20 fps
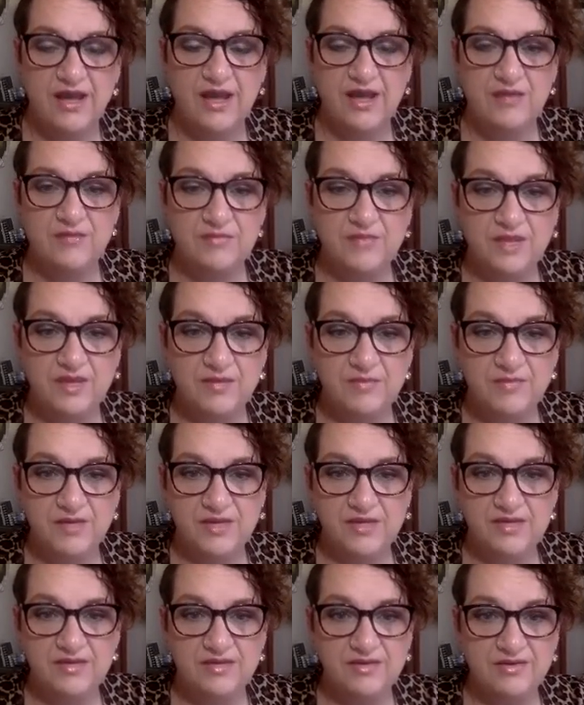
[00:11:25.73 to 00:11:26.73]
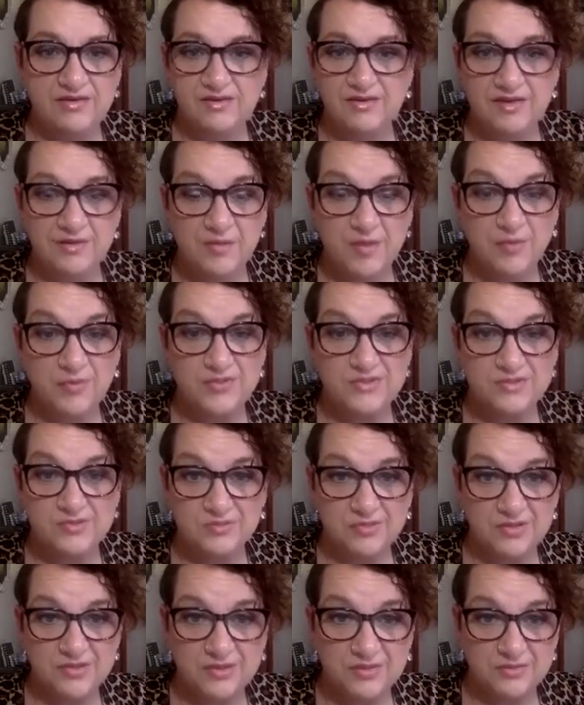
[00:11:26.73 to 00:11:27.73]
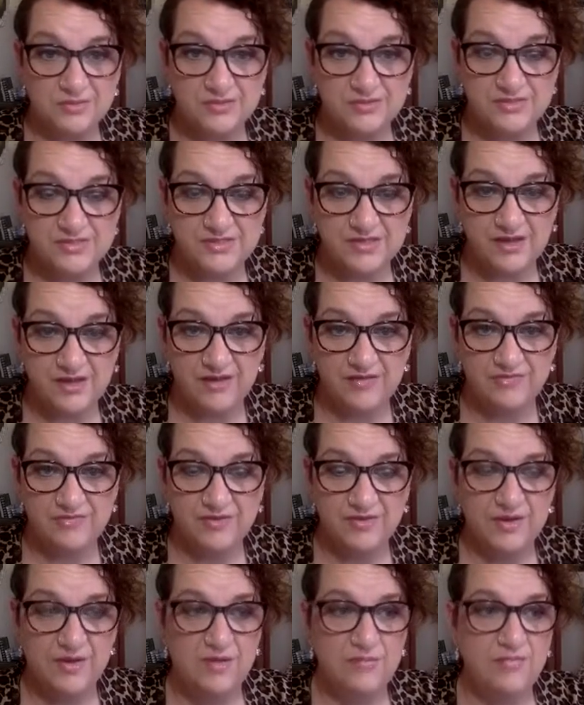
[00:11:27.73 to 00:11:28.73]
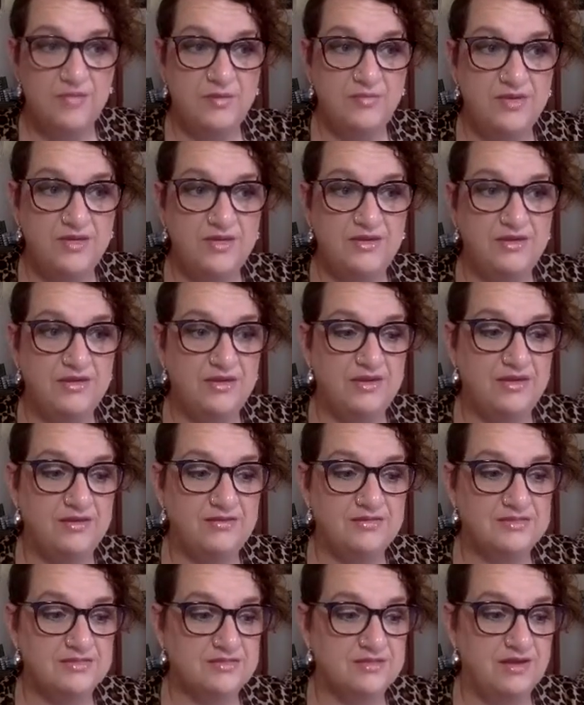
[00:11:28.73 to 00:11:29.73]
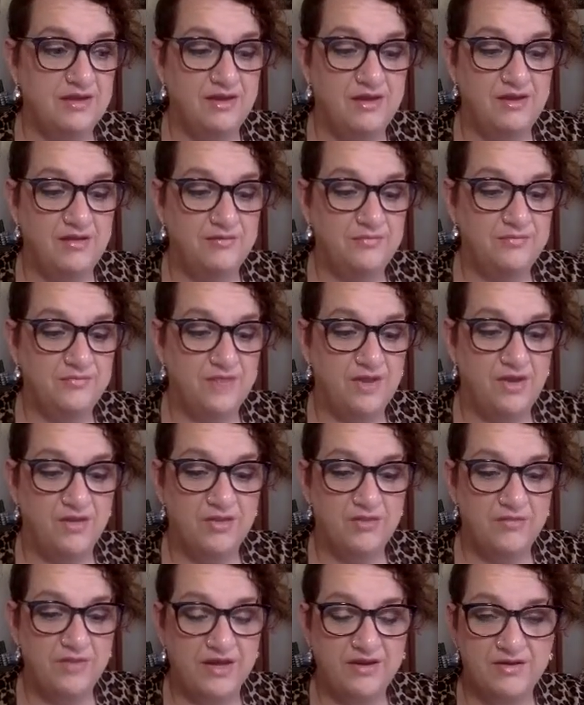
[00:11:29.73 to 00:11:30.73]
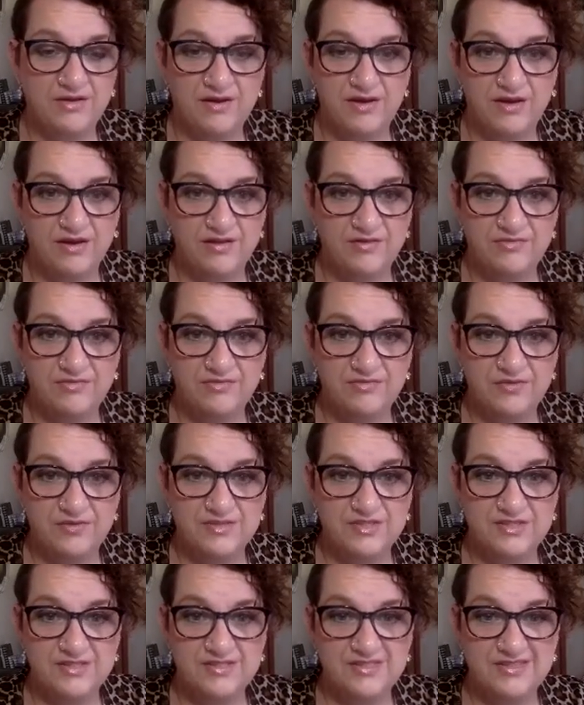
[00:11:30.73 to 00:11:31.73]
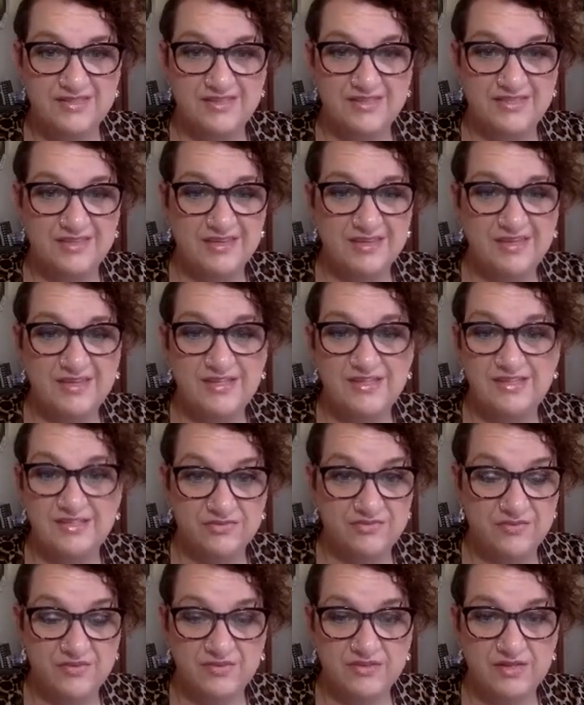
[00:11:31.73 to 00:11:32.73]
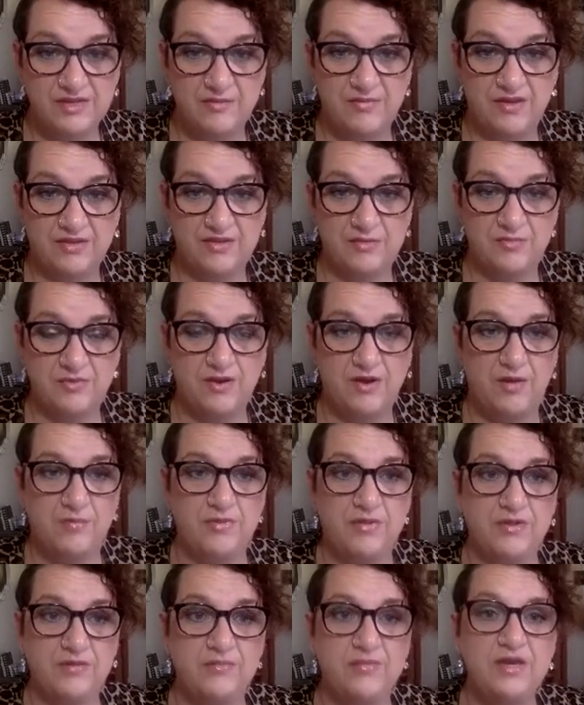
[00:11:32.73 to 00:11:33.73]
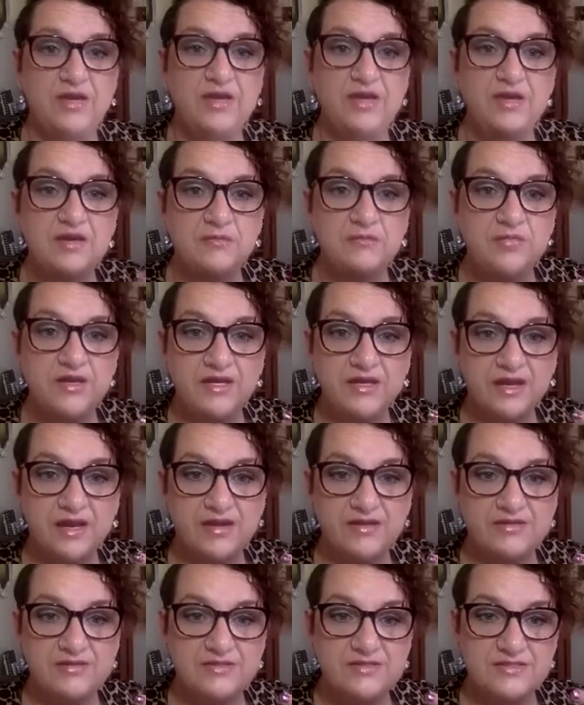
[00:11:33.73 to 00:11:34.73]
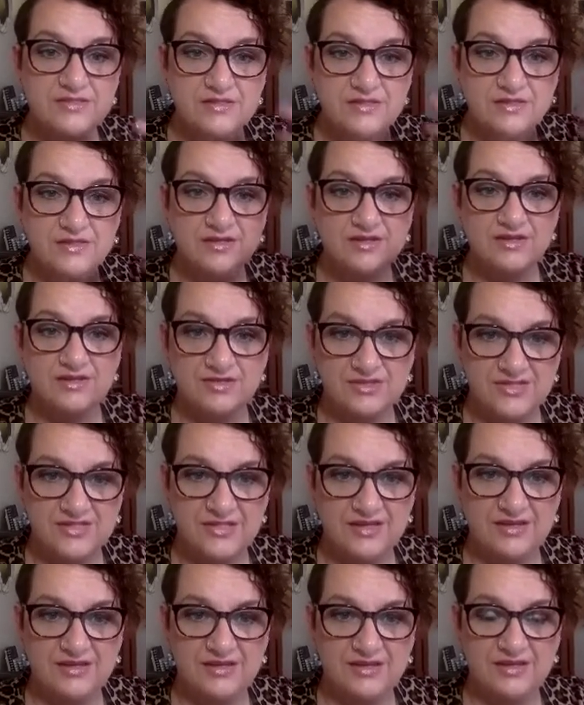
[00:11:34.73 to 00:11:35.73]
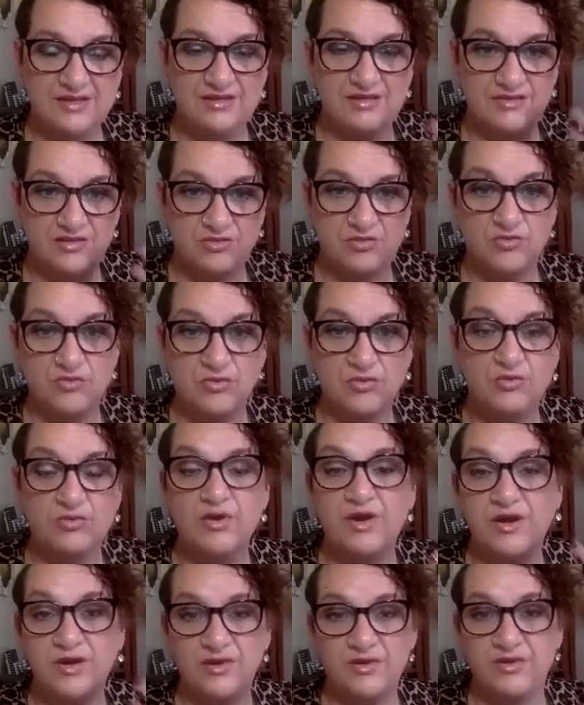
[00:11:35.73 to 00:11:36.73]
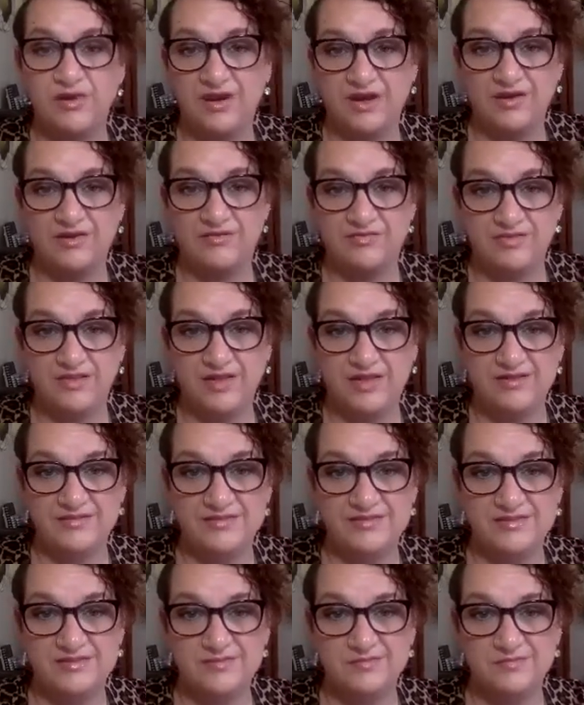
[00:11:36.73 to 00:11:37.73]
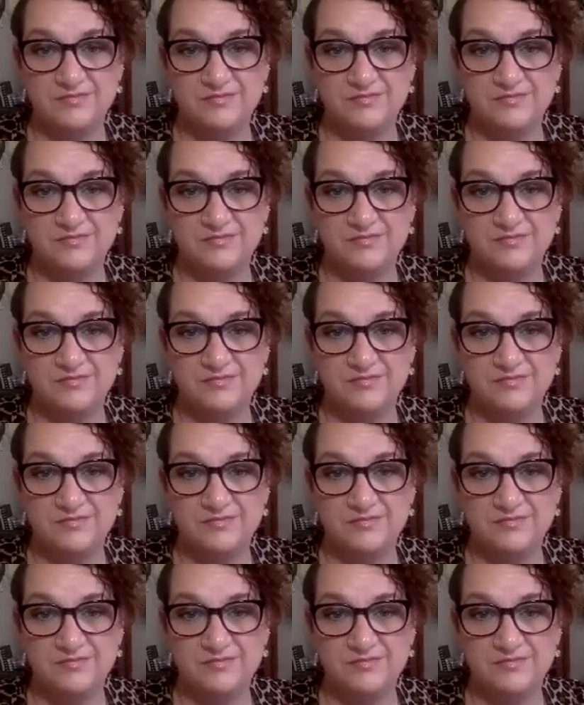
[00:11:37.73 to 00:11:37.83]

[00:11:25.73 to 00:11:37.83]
And maybe you can come up with some really cool stuff. Maybe it's all a matter of just thinking differently about the problem because you're seeing it through a creative lens.